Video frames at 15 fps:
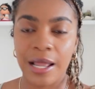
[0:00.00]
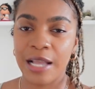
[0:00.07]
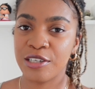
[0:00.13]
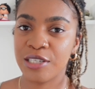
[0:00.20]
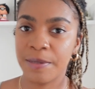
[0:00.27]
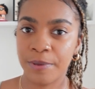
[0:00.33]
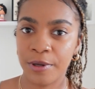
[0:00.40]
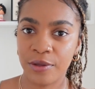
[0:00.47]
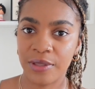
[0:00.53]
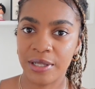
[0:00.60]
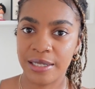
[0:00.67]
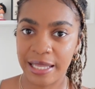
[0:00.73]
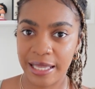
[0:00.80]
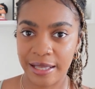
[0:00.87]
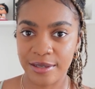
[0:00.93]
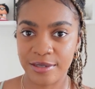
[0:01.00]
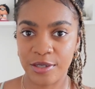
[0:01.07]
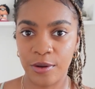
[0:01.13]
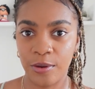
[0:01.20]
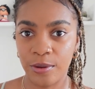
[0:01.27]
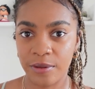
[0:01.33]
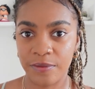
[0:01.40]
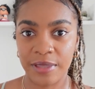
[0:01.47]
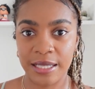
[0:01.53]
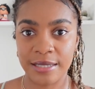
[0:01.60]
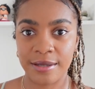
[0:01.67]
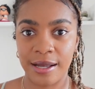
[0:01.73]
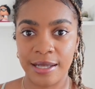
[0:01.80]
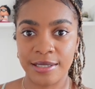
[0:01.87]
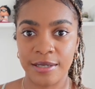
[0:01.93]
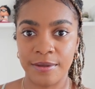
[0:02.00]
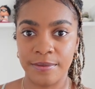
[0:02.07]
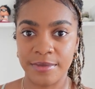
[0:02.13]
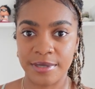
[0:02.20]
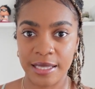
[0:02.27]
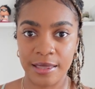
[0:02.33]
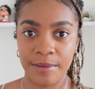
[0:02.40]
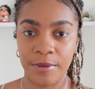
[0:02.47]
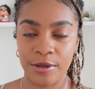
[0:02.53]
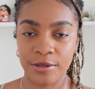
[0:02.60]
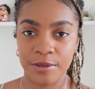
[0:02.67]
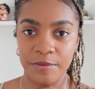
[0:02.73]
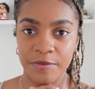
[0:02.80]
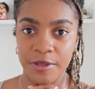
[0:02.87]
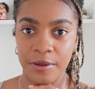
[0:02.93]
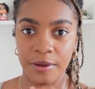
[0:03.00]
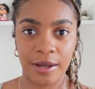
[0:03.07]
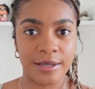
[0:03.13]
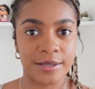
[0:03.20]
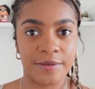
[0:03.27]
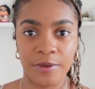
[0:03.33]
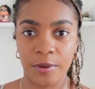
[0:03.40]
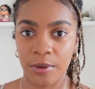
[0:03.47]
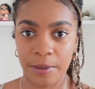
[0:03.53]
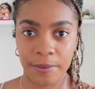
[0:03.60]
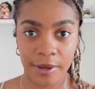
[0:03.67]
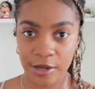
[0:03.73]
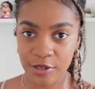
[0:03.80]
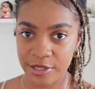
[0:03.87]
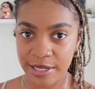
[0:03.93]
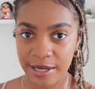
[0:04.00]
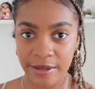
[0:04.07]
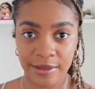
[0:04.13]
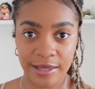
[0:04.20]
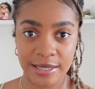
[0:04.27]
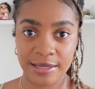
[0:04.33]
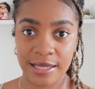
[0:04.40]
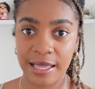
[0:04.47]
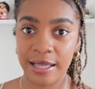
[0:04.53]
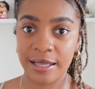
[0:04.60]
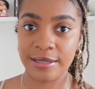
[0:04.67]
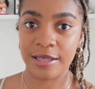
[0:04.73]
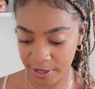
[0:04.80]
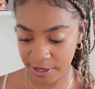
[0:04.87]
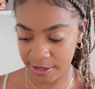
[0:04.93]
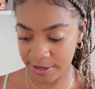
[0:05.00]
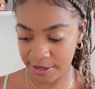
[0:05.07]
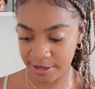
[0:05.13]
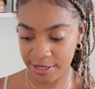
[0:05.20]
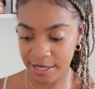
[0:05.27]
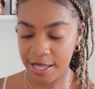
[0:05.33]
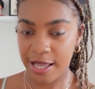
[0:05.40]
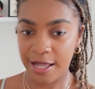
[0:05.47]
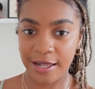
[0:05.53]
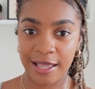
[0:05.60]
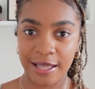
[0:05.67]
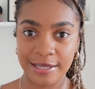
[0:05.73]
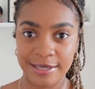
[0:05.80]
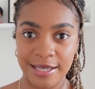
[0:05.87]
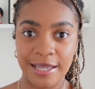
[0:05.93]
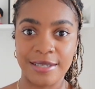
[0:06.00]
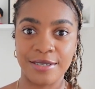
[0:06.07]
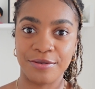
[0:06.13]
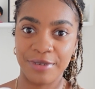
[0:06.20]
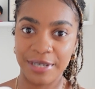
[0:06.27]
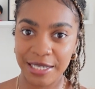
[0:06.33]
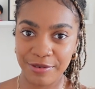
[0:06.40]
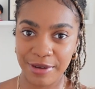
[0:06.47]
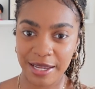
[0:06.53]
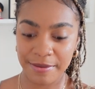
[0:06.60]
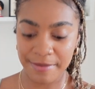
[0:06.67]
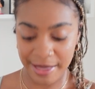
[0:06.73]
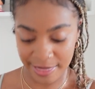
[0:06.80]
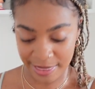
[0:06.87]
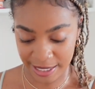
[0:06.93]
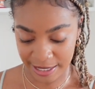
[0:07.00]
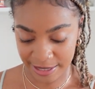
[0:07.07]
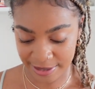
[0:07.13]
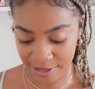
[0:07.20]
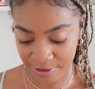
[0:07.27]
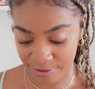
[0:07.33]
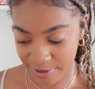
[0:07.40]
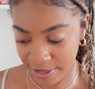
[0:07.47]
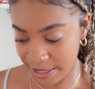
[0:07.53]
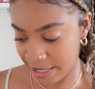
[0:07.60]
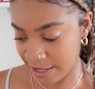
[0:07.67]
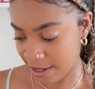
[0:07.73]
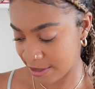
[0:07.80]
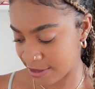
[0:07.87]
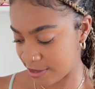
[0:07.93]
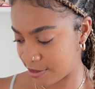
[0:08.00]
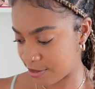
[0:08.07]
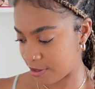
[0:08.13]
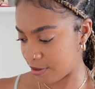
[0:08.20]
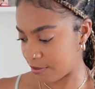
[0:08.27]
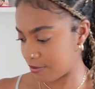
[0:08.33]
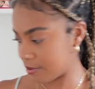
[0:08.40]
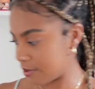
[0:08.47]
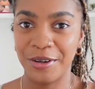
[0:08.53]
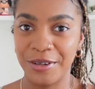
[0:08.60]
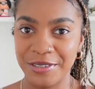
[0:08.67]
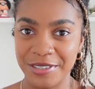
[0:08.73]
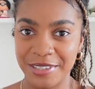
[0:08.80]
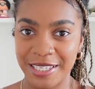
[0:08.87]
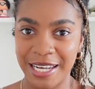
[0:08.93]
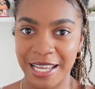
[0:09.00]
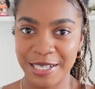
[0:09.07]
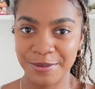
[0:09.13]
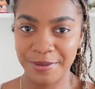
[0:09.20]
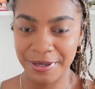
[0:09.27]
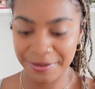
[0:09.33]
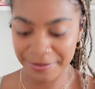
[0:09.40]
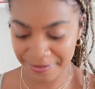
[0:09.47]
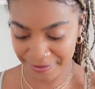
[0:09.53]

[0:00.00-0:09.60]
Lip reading: I'll actually put the links to all of these items in the bottom for you guys if you want to purchase any of these things, because like I said, really recommend these. They're really nice and soft. On to the next one.